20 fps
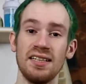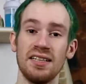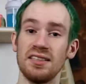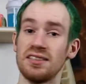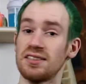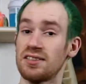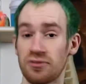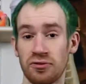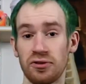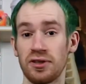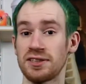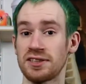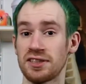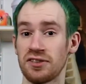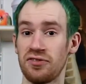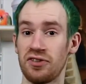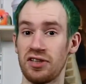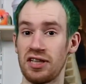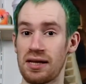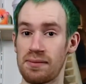So first
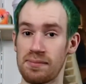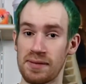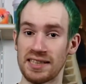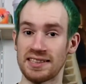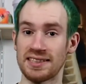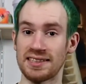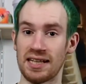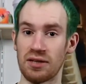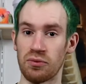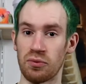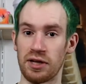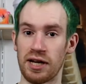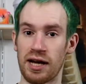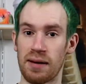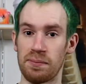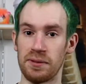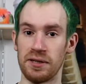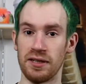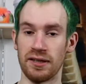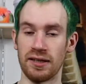of all, I messed that one
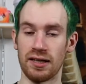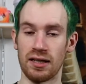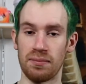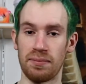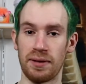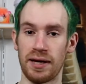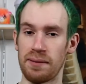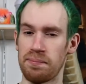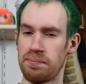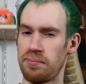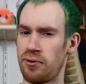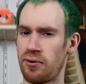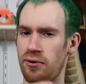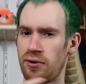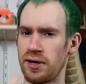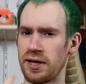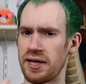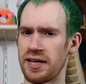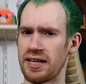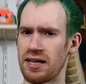up a little by
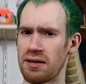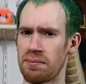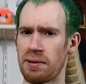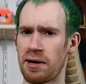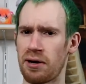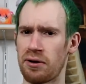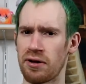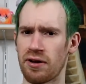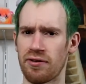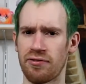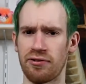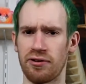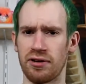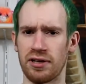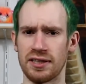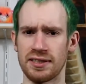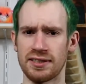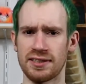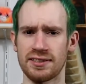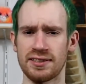pouring in the powder
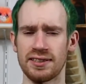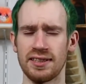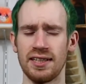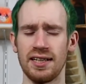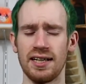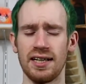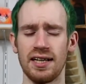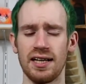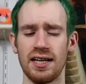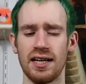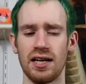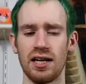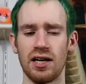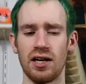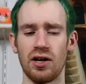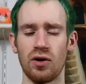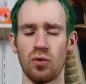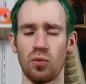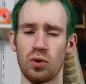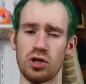first.
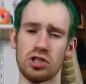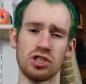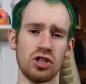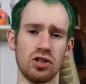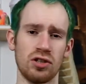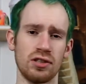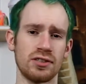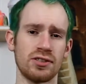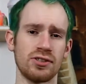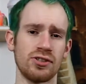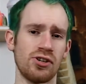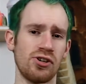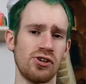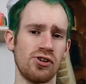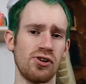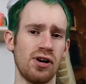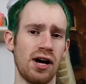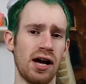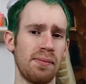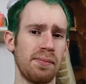Which
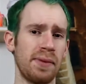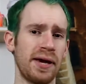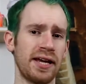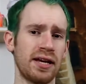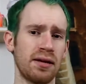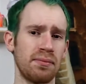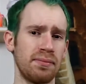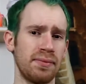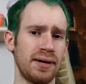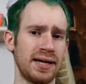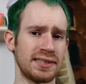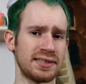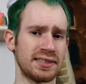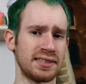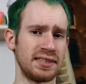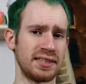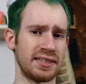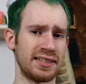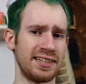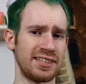also I made a mess
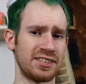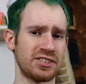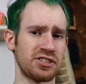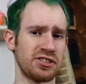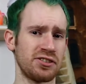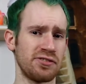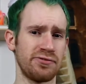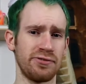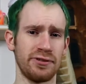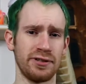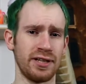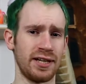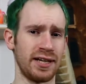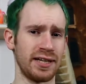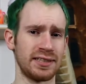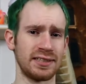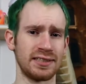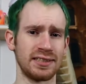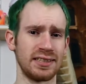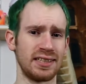in the kitchen for
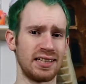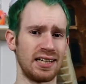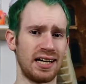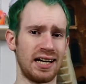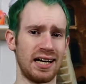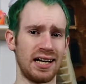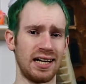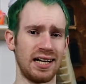like the...